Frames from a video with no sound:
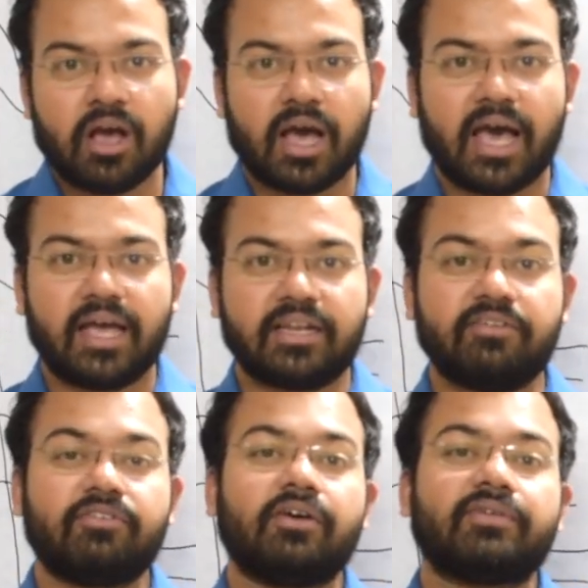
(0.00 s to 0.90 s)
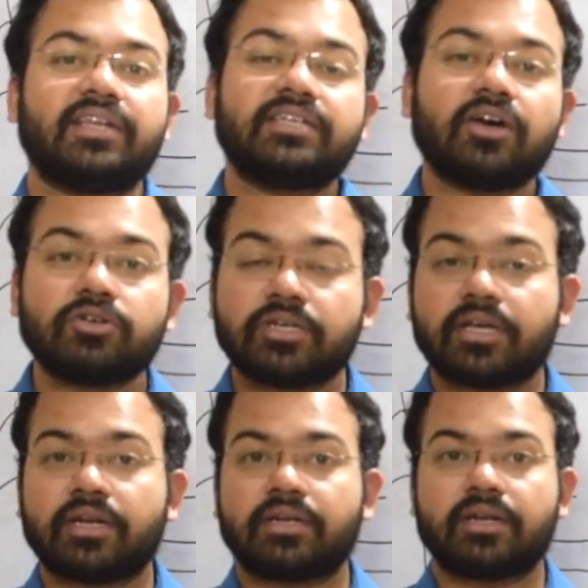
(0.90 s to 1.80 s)
And if you have any doubt, you
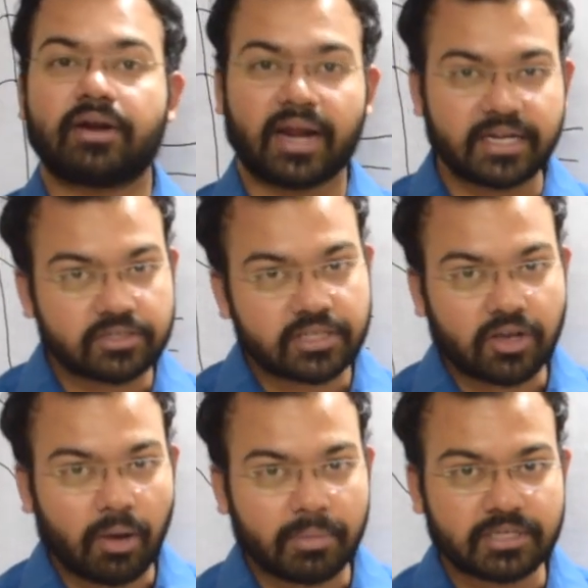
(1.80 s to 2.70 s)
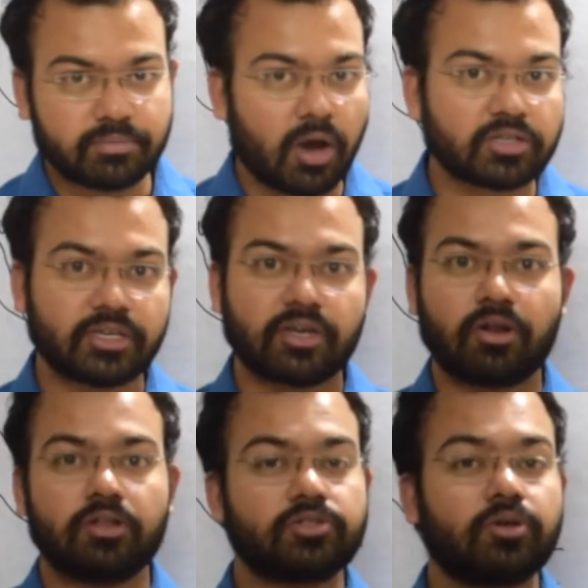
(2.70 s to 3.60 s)
can write in the comment box. You can
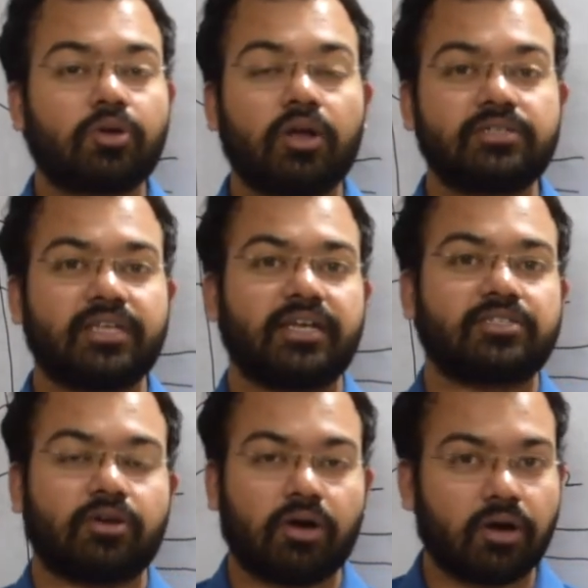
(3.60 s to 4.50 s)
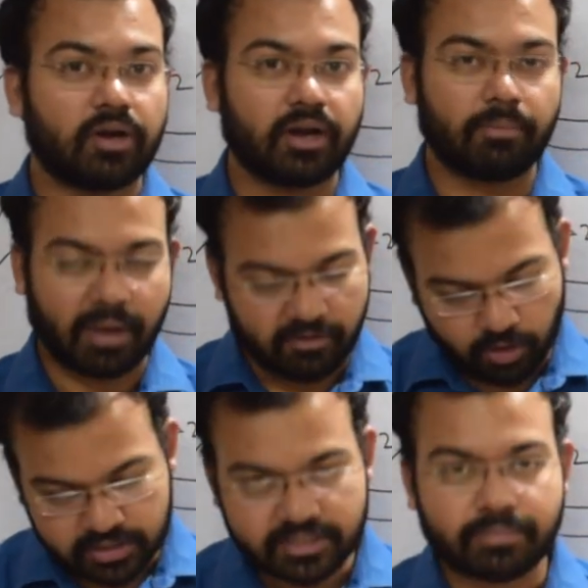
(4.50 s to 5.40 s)
also contact on my
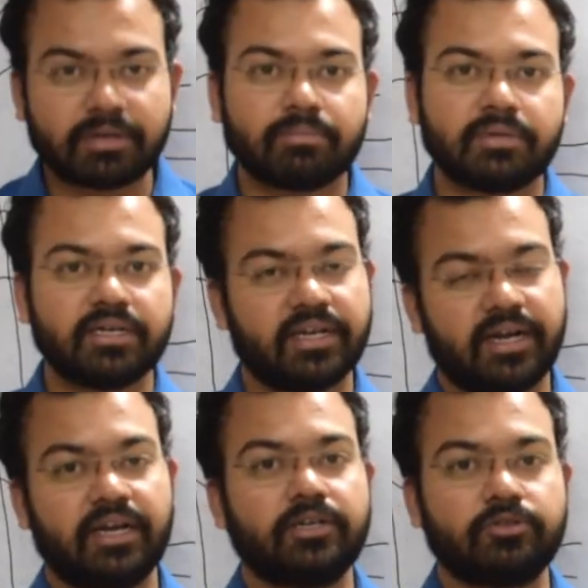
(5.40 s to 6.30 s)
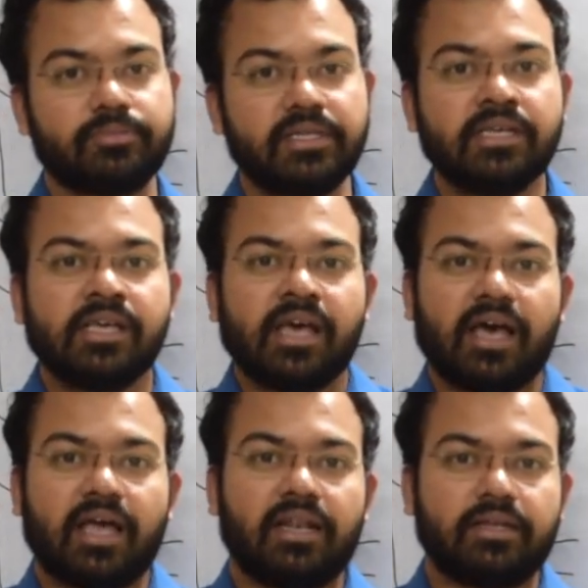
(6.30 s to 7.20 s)
WhatsApp number directly to me.
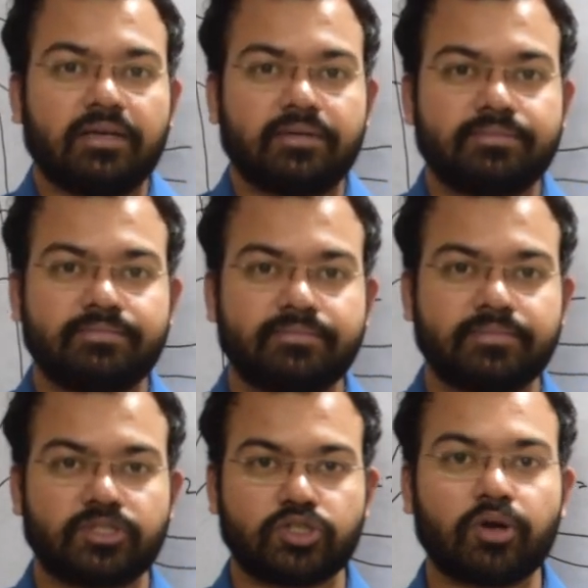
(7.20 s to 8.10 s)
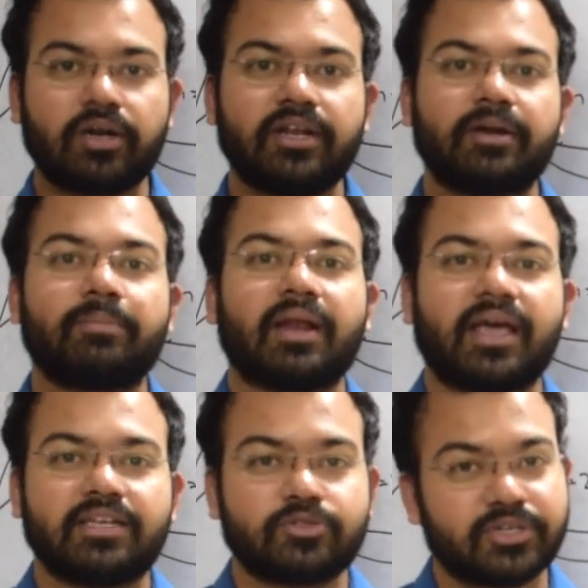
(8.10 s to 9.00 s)
I'll surely
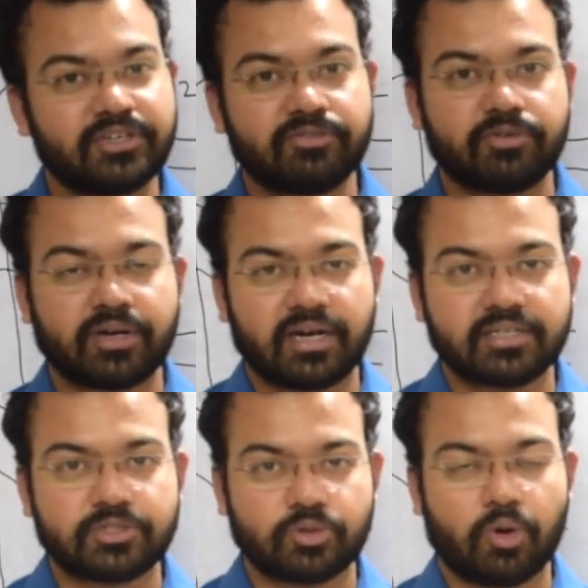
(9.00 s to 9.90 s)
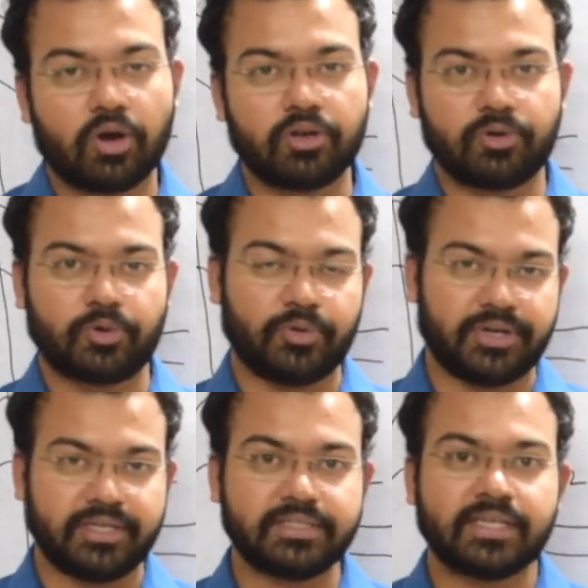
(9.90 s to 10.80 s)
reply in 24 hours to all your
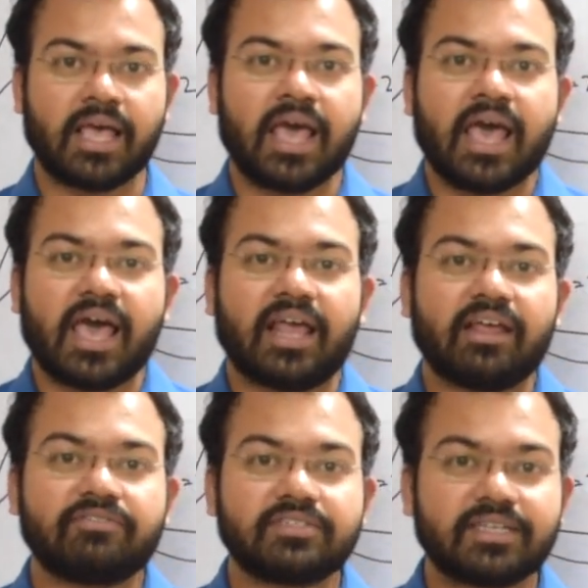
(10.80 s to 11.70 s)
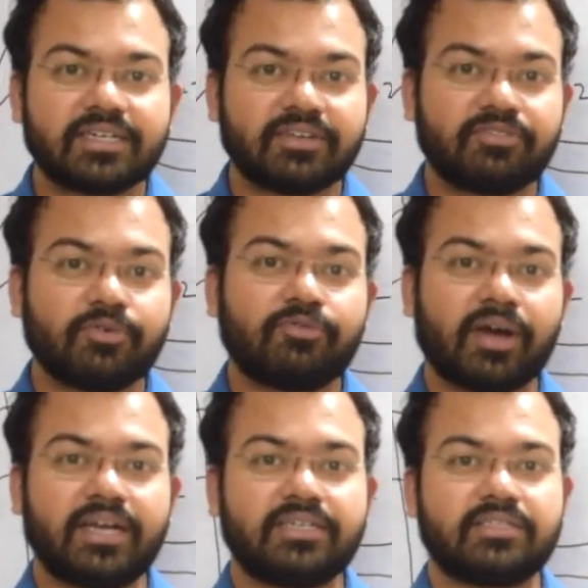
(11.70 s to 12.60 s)
queries. And after that, if you
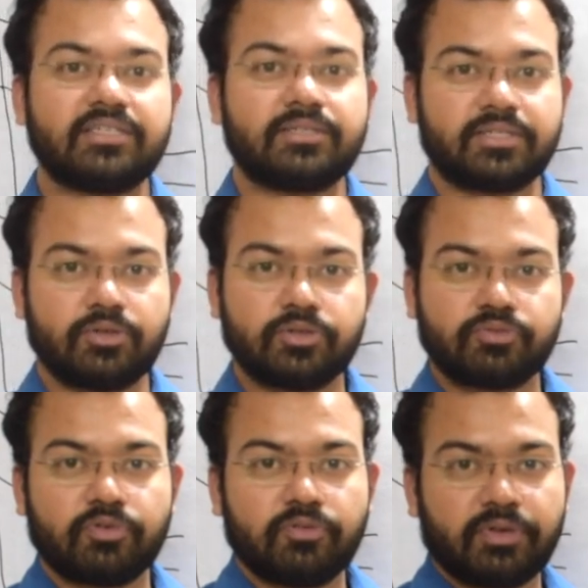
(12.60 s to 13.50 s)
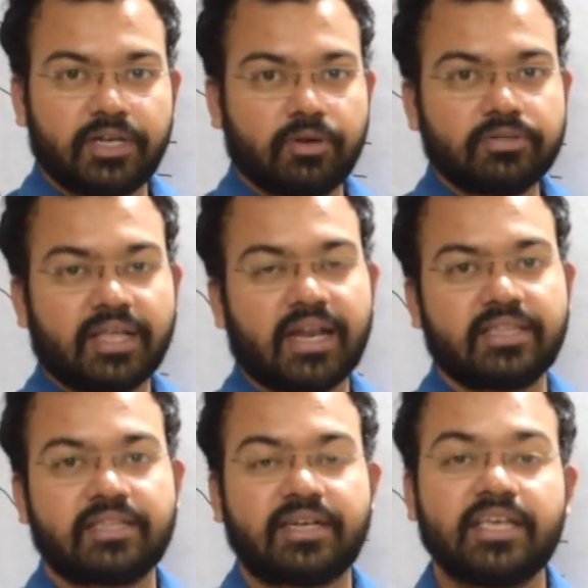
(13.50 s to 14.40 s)
find this useful video, then
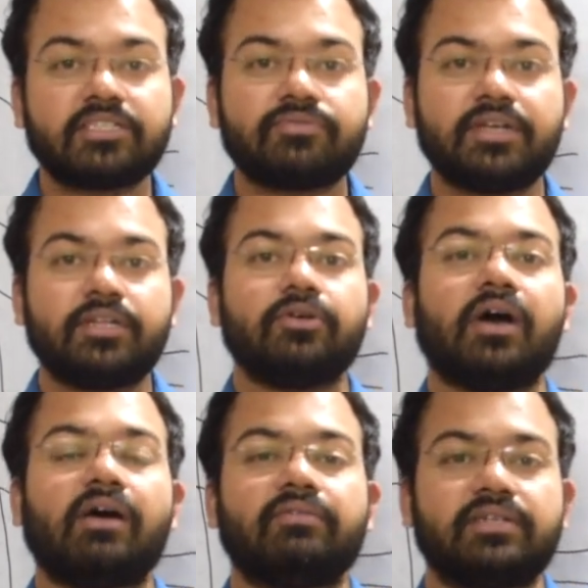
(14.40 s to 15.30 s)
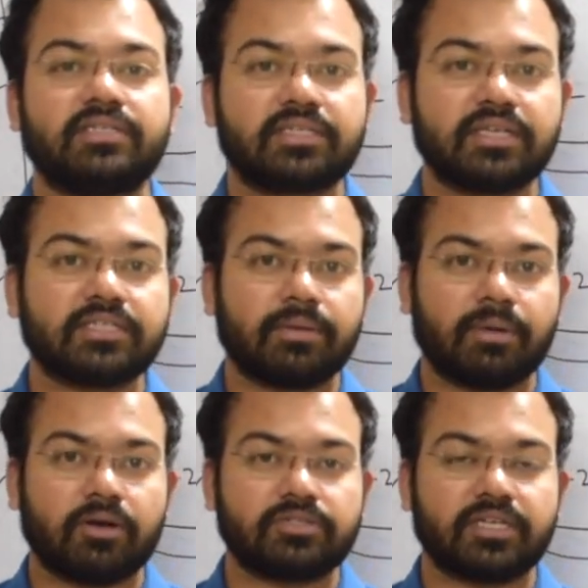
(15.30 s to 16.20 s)
in the next video I will discuss
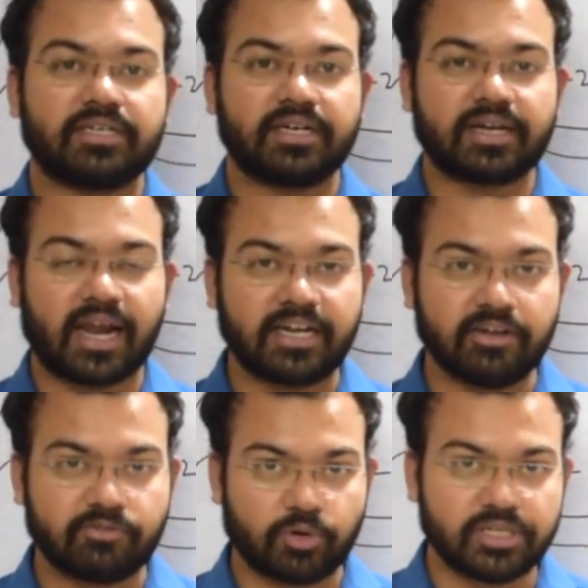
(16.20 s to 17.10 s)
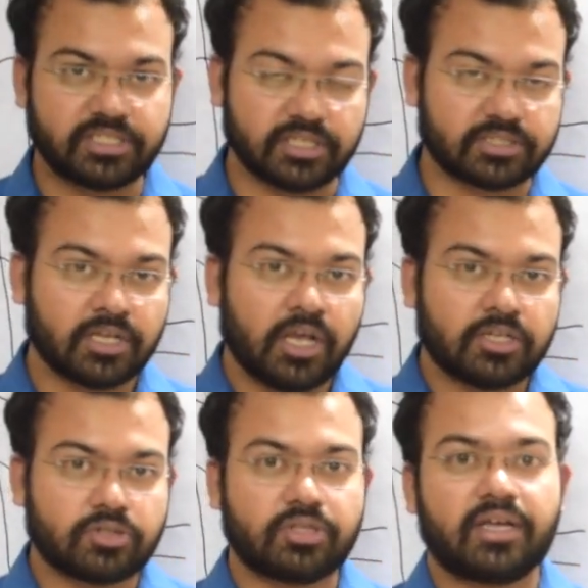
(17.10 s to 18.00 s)
about certain kind of questions.
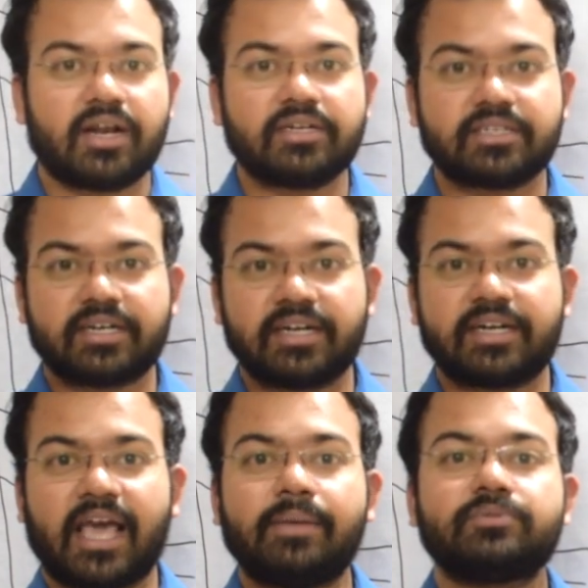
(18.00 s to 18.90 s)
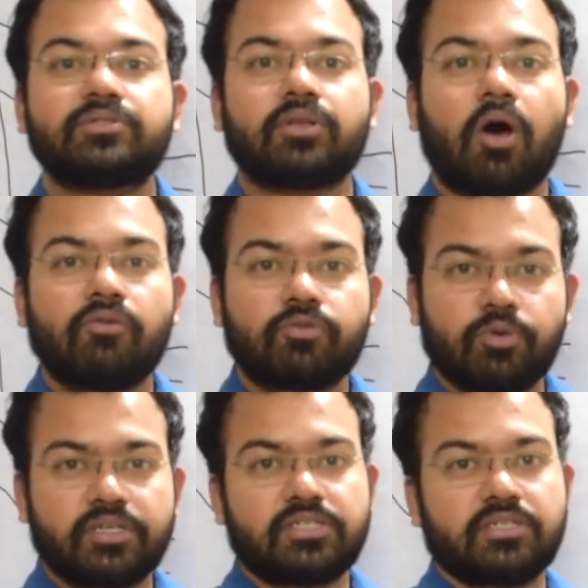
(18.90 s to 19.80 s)
So there are certain types of
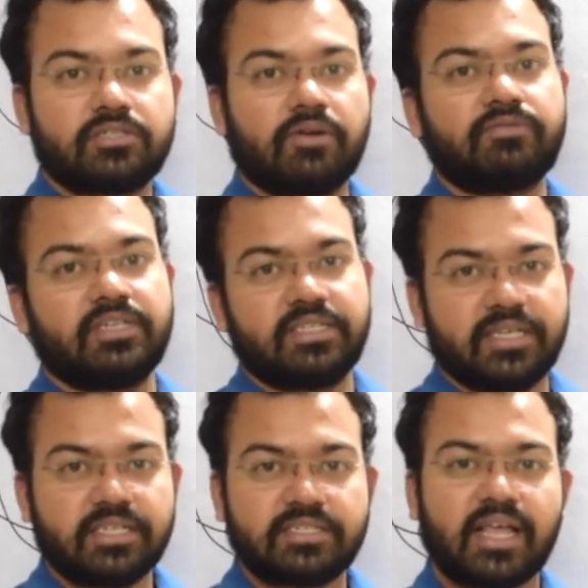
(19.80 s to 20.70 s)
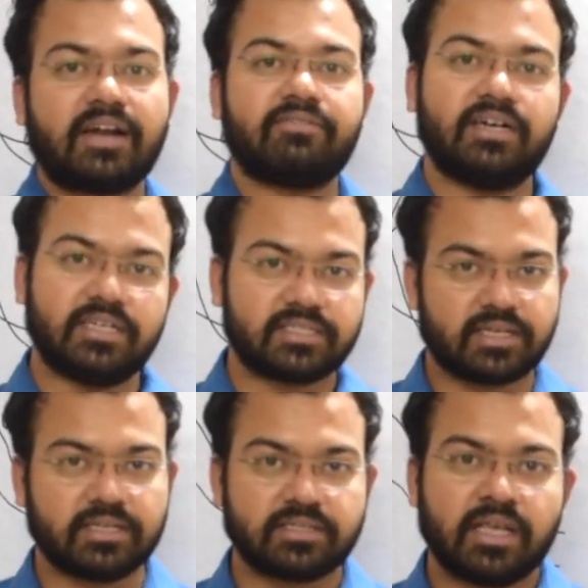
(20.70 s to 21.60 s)
questions of t-test that we'll
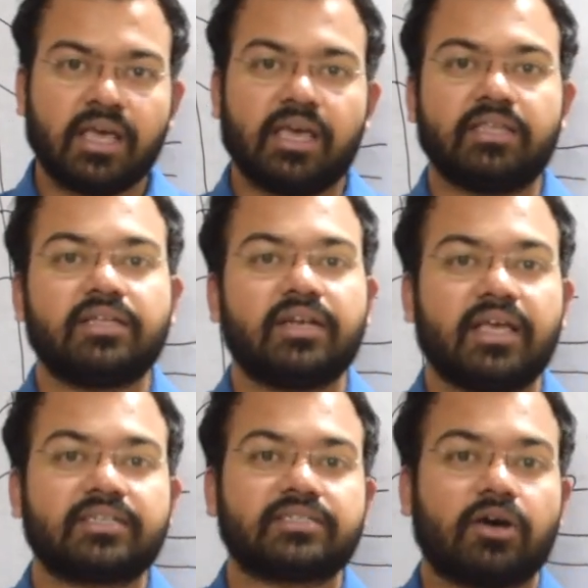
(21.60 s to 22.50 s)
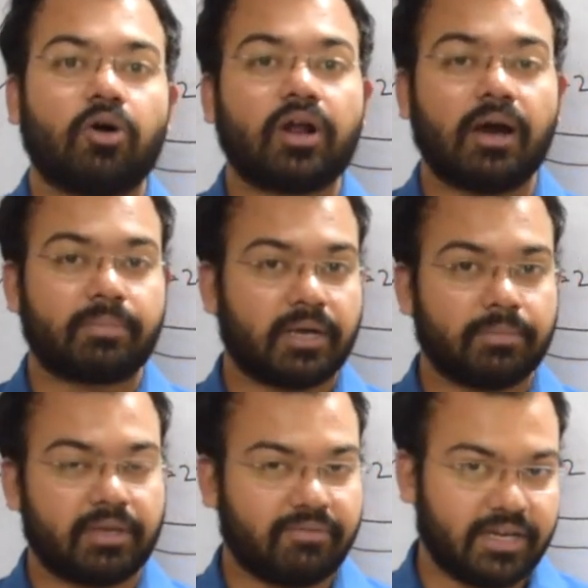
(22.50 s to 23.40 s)
discuss in the next or
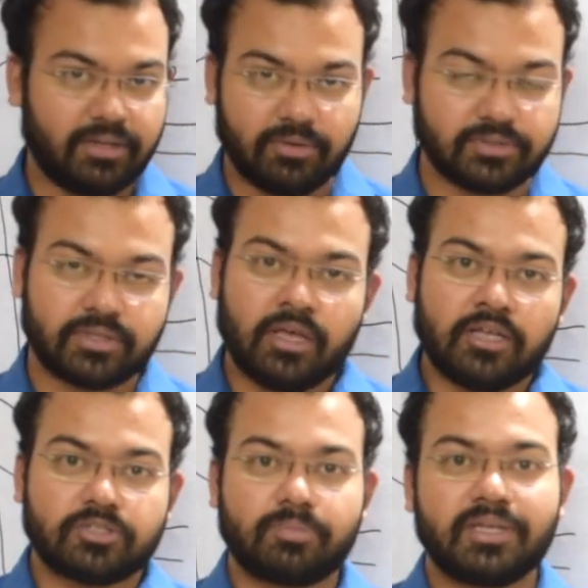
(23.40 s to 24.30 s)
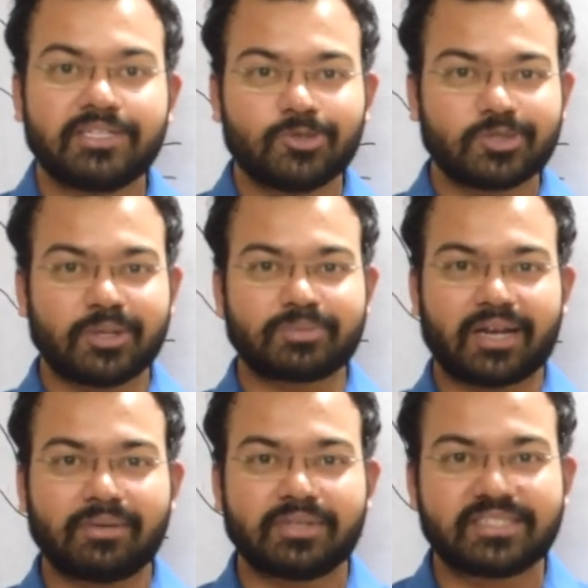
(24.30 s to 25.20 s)
upcoming videos. So please do
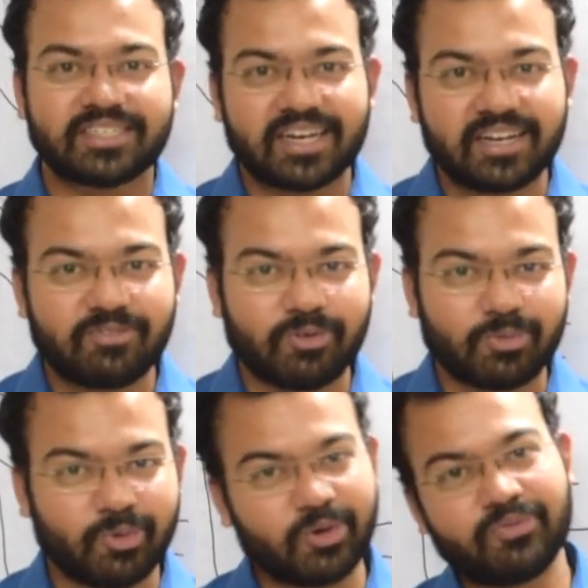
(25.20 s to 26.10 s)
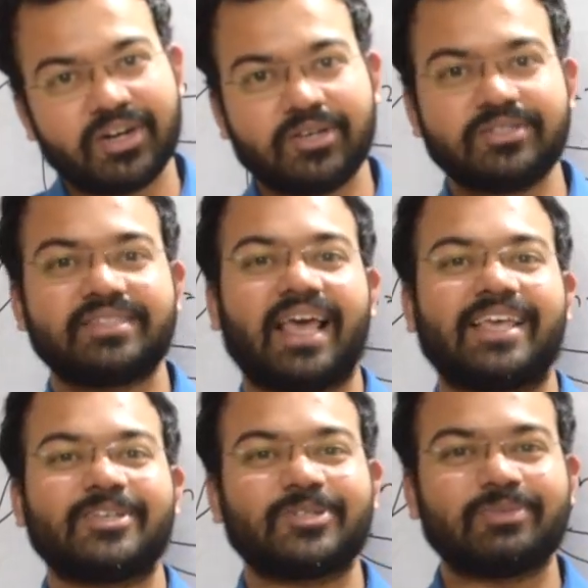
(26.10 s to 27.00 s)
subscribe this channel for more videos.
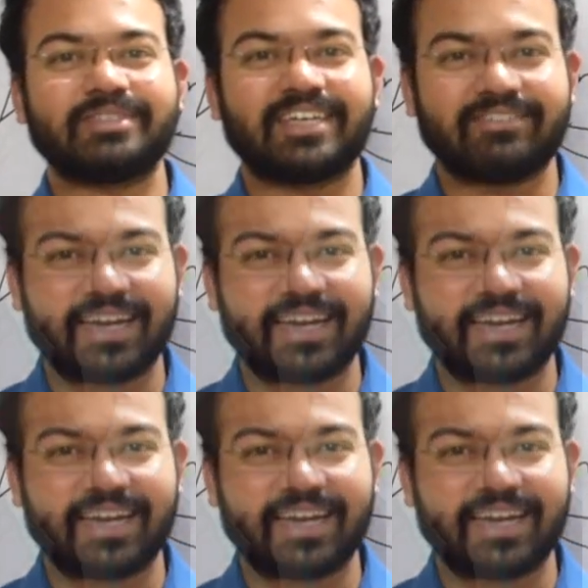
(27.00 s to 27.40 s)
Thank you so much. Have a